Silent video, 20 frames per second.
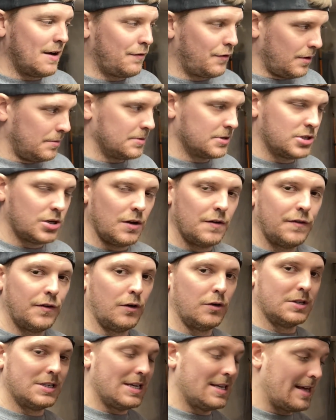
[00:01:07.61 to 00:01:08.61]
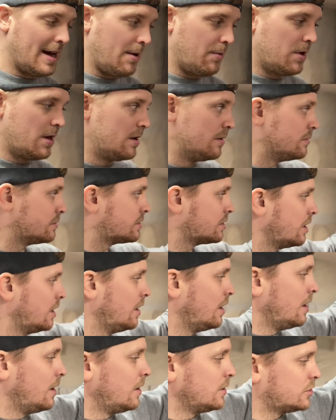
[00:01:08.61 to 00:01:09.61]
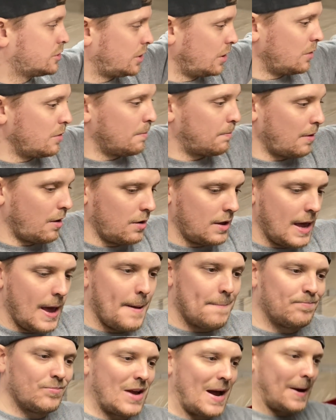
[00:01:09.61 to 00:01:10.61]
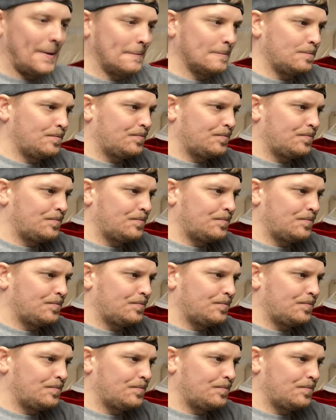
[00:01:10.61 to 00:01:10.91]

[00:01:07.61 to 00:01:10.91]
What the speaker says: from the 240 that we used to block it. Now,